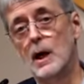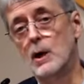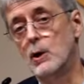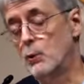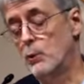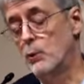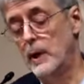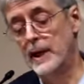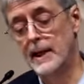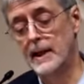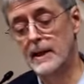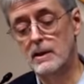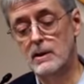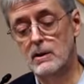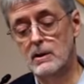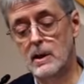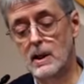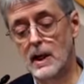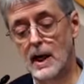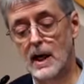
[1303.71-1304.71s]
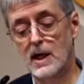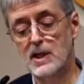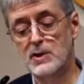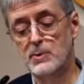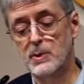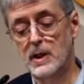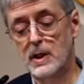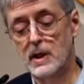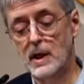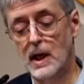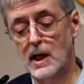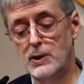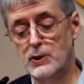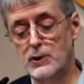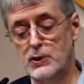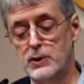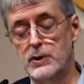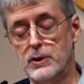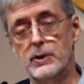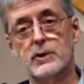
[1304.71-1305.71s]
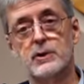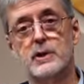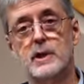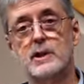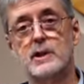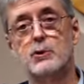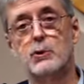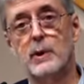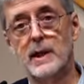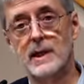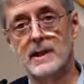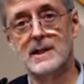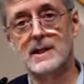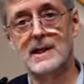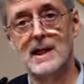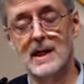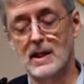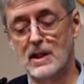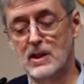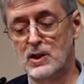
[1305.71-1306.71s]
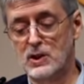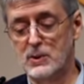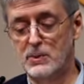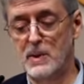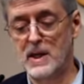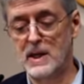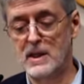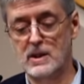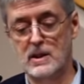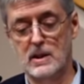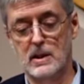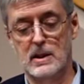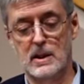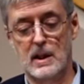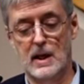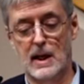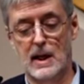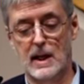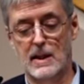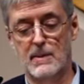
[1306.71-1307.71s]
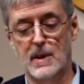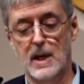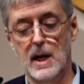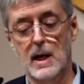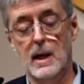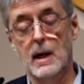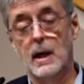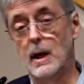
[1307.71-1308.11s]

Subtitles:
a grand cosmic consciousness that transcends space and time,